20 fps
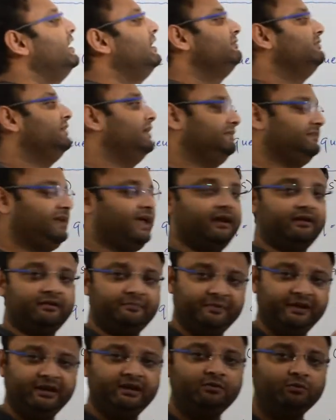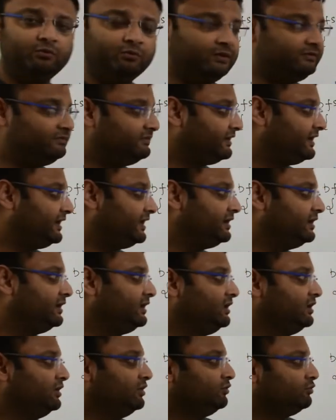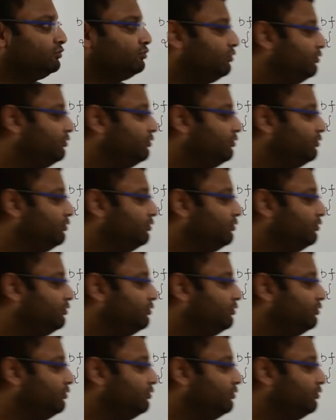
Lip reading: has. I'll repeat once again. So